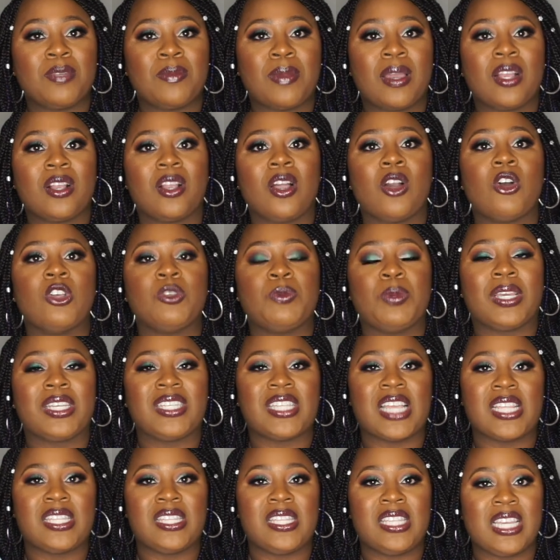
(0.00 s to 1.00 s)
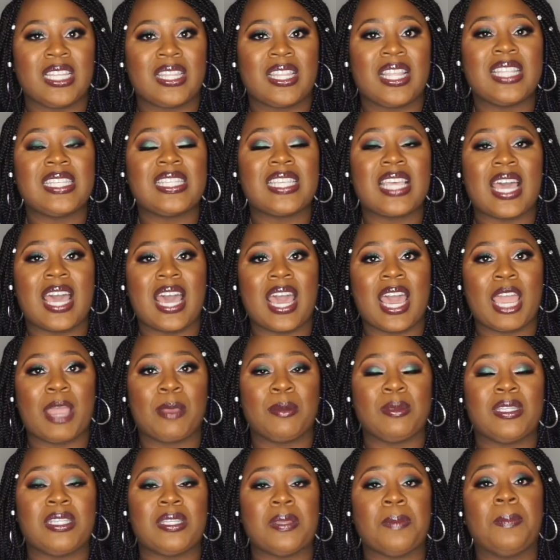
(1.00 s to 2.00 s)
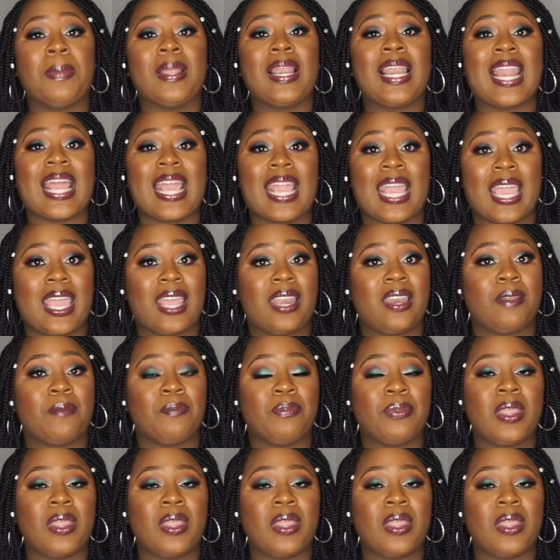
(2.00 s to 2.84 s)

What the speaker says: my goals because I took the time to plan.